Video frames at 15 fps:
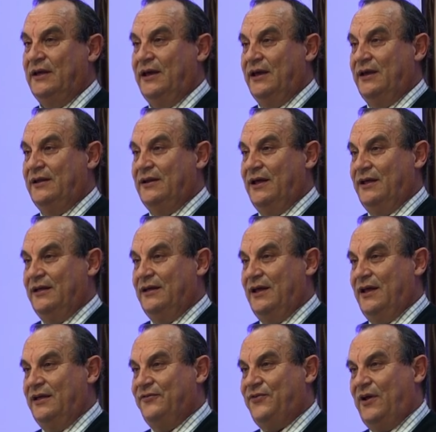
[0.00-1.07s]
And
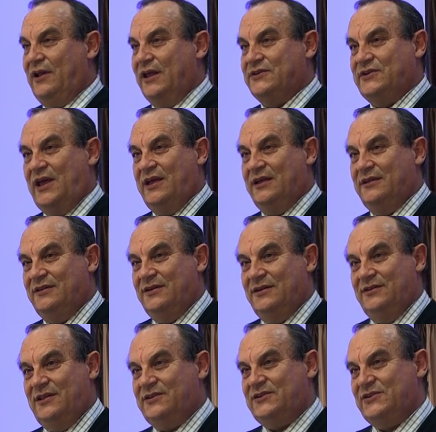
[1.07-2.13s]
I, I felt like saying,
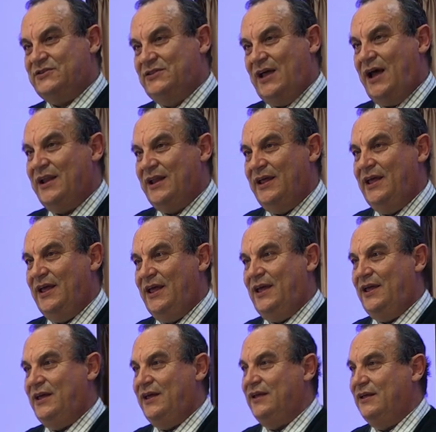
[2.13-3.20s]
this is not
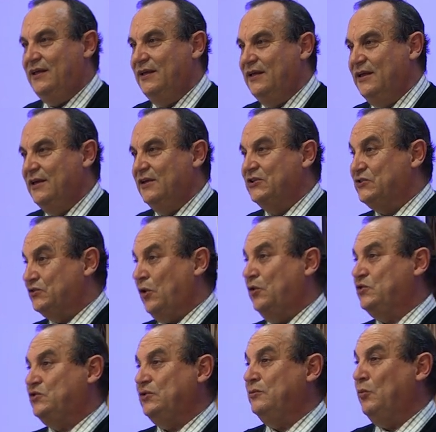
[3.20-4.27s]
a
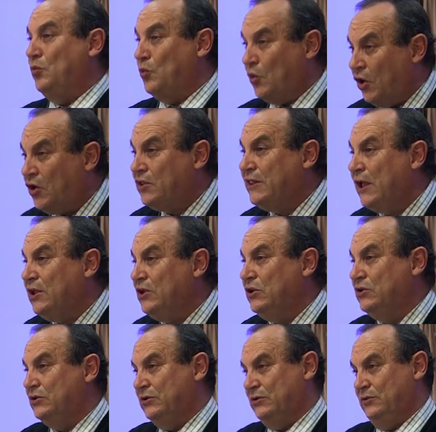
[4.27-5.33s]
social work that
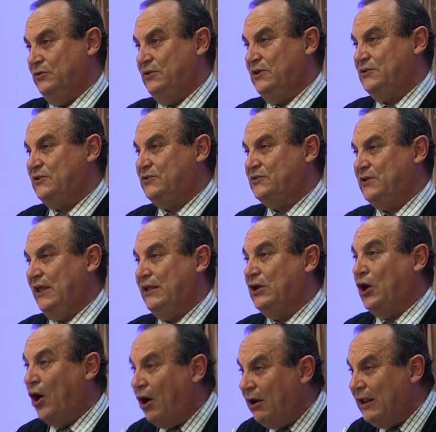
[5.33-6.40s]
you do. This is a
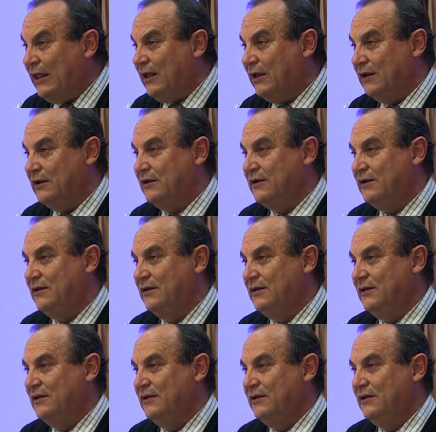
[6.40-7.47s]
calling.
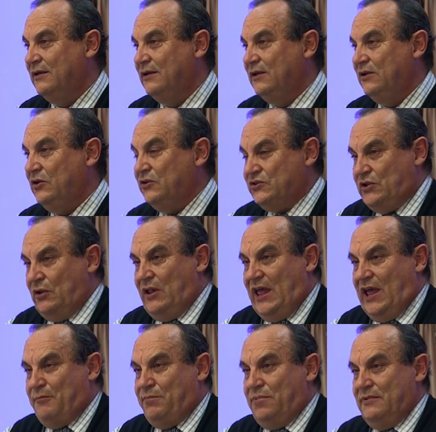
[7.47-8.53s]
You still
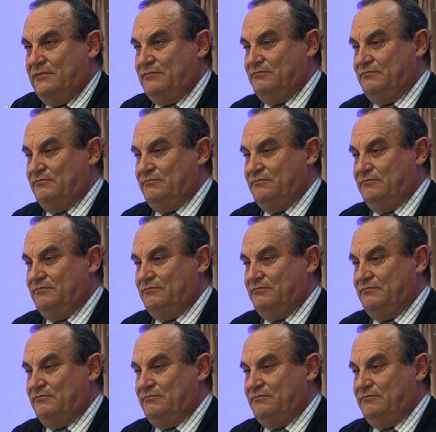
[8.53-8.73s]
have